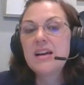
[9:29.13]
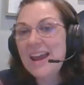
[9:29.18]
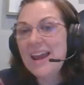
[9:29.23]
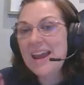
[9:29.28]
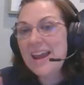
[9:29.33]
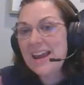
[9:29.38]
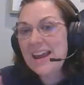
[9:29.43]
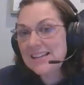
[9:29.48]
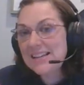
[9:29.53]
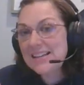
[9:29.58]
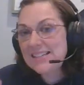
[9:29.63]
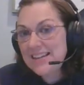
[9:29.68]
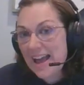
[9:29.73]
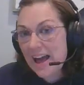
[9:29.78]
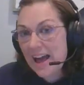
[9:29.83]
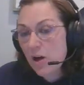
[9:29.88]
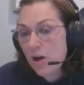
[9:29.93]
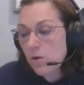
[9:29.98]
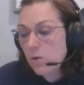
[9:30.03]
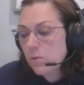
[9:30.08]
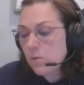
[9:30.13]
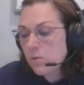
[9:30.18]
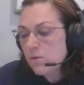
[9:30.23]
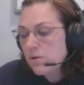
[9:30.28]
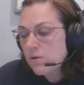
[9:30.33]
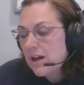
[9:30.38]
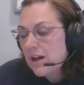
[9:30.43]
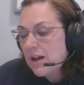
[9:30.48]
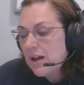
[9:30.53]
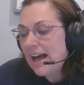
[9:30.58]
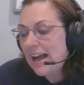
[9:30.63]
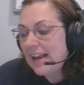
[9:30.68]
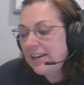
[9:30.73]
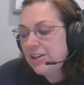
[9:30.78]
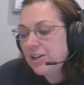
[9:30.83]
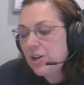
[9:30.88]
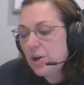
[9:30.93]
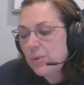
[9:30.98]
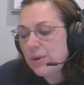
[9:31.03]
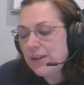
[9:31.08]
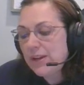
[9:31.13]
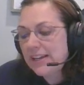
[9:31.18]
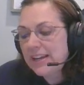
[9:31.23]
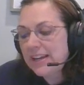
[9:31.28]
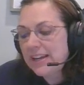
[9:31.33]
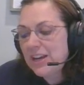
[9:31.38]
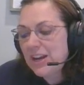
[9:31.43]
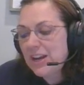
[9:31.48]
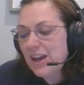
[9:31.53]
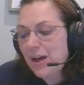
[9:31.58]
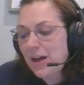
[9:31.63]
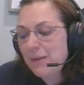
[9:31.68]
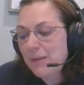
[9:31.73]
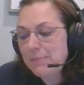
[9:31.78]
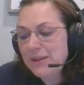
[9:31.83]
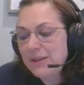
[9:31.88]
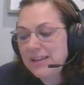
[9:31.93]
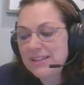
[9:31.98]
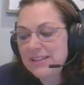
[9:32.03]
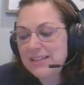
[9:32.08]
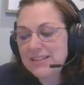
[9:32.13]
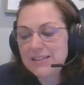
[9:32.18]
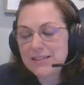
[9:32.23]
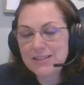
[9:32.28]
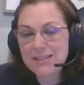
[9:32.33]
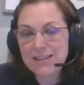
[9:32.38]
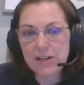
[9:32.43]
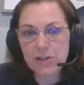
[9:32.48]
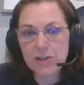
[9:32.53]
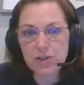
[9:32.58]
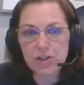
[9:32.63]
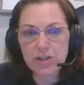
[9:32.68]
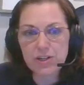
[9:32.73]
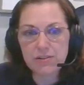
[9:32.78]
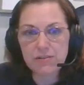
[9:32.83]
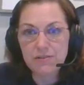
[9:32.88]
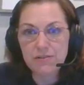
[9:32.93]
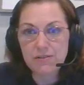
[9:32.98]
And now I know it cannot be in this section,